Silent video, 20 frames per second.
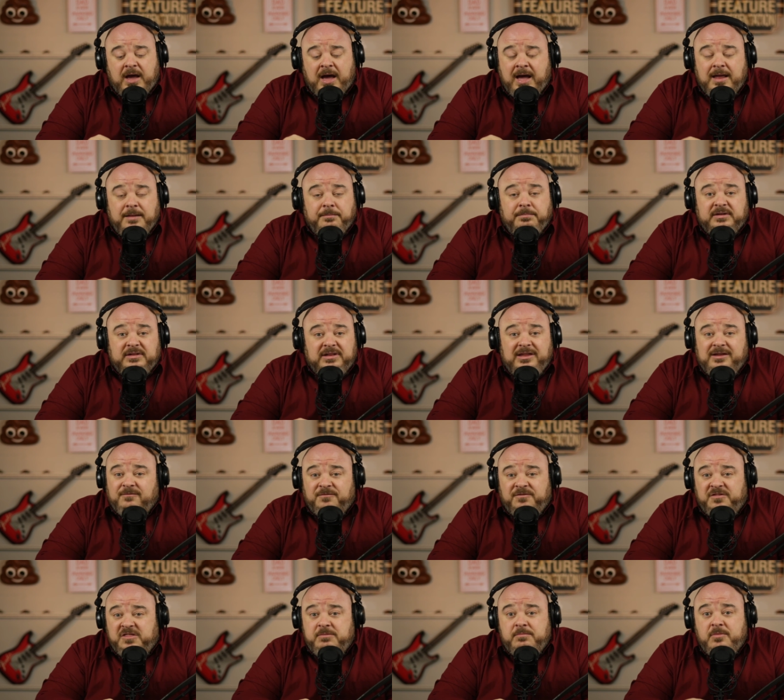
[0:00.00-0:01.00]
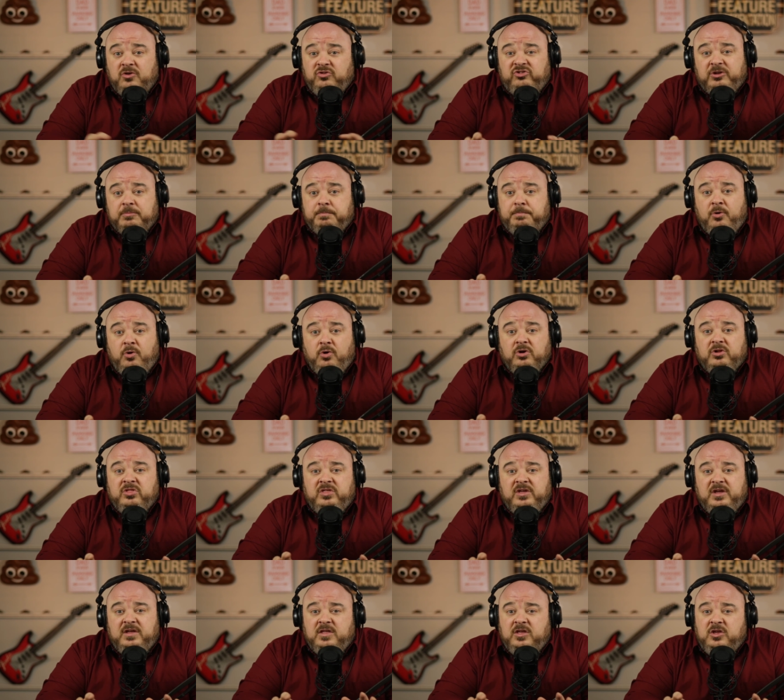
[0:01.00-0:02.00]
I believe, the most
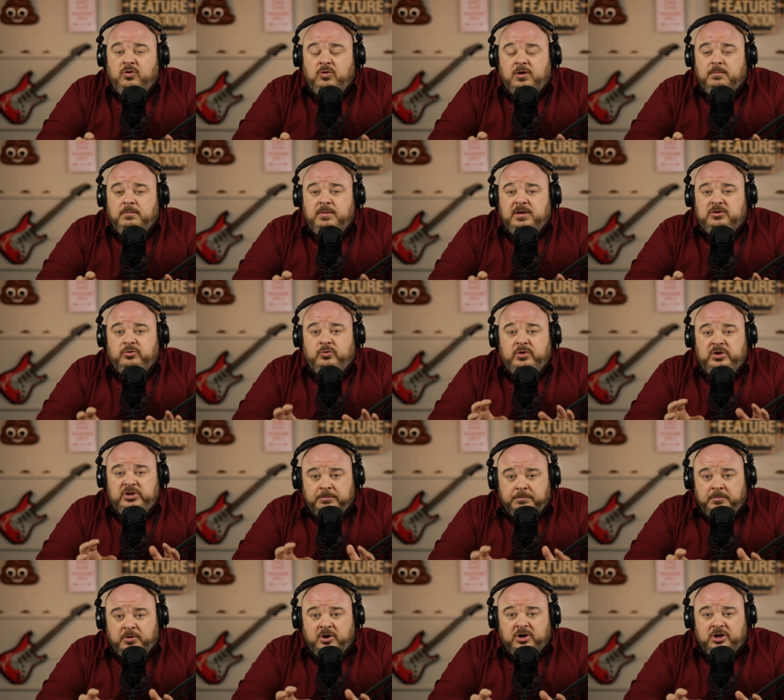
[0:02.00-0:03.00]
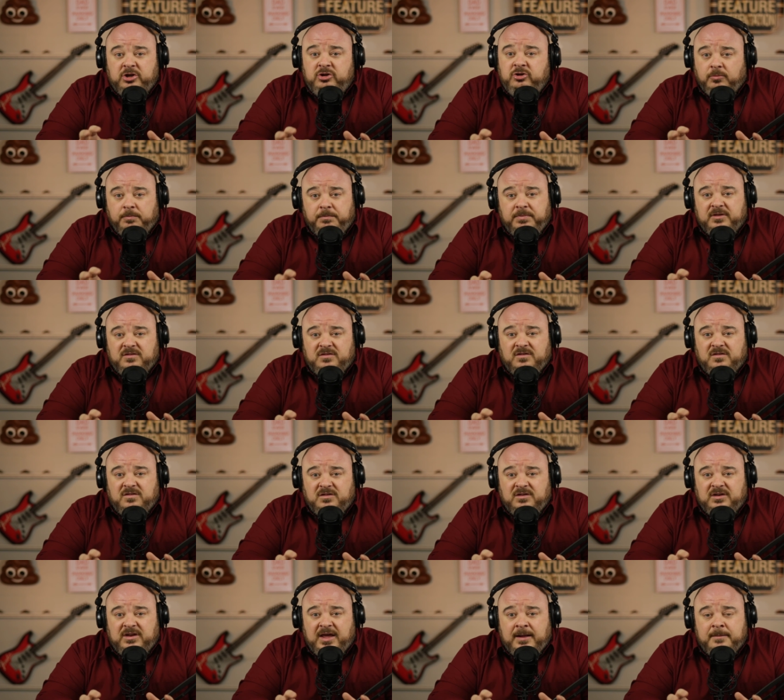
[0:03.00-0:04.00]
important thing that you can be doing to market your business
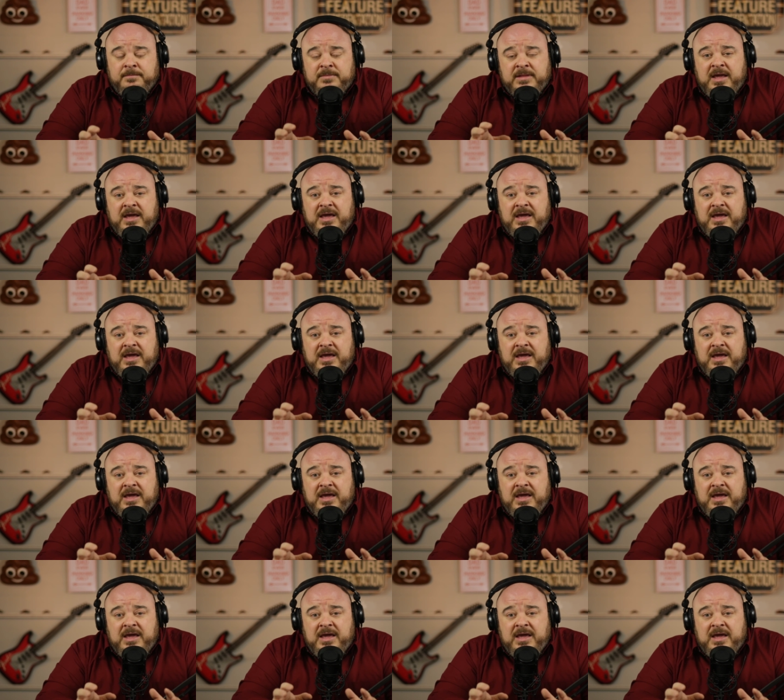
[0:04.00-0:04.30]
today.